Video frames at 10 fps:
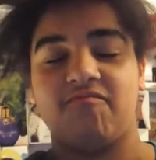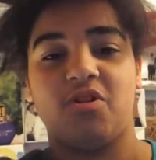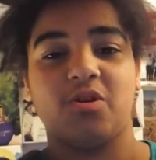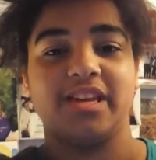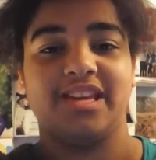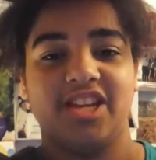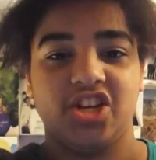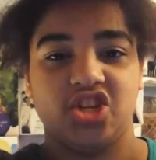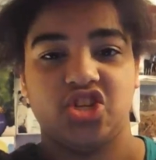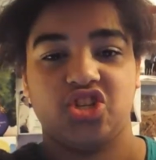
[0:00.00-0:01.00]

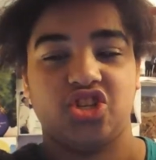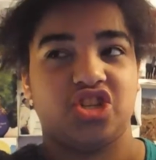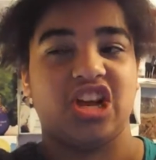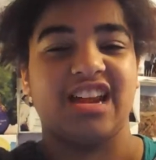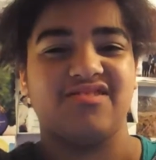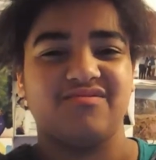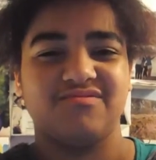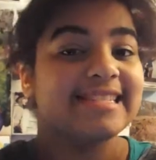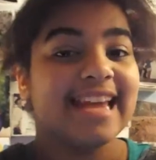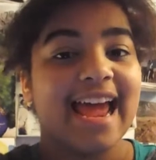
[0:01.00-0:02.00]
vloggy channel.
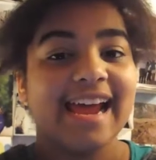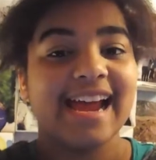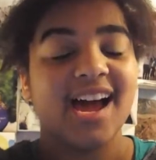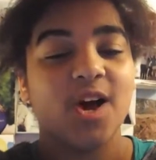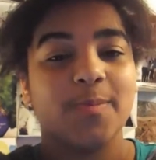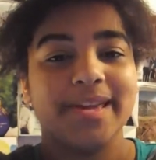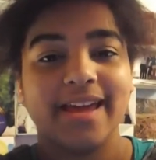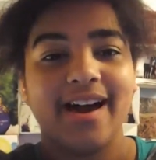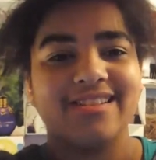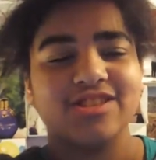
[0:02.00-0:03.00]
Today I'll
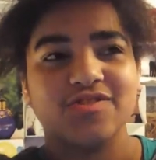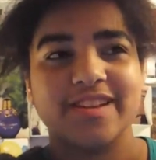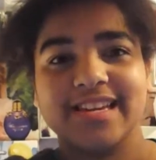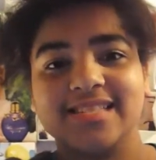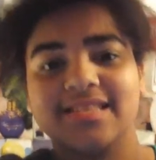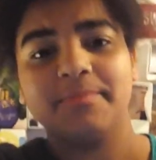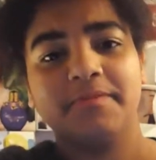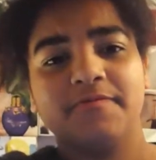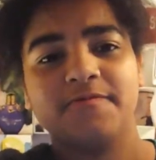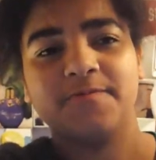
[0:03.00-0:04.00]
be answering
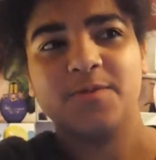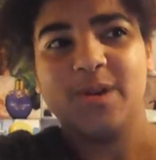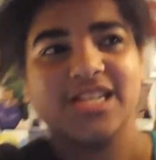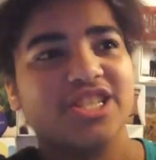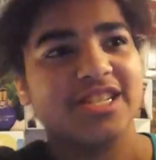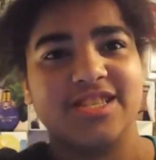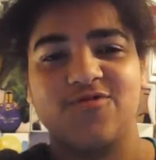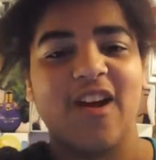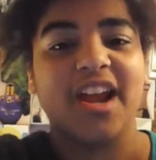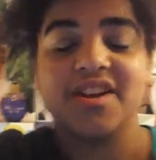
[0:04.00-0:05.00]
some
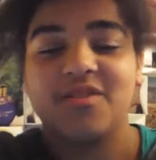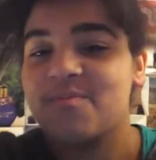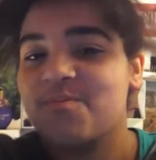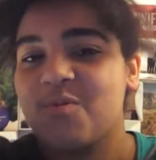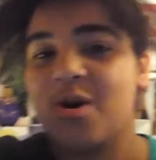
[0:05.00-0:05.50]
questions, random